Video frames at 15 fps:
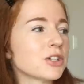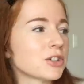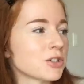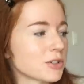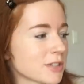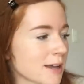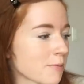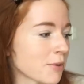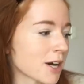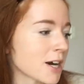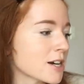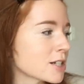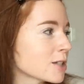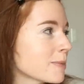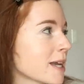to separate
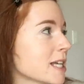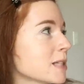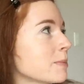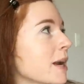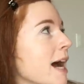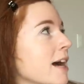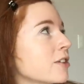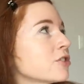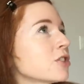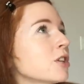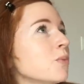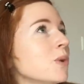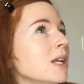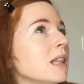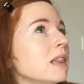our space, but
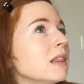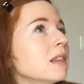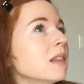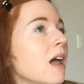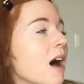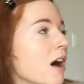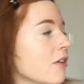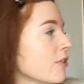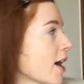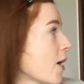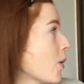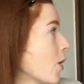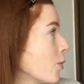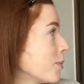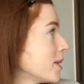actually we love
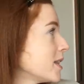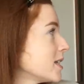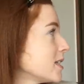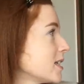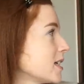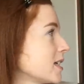how open this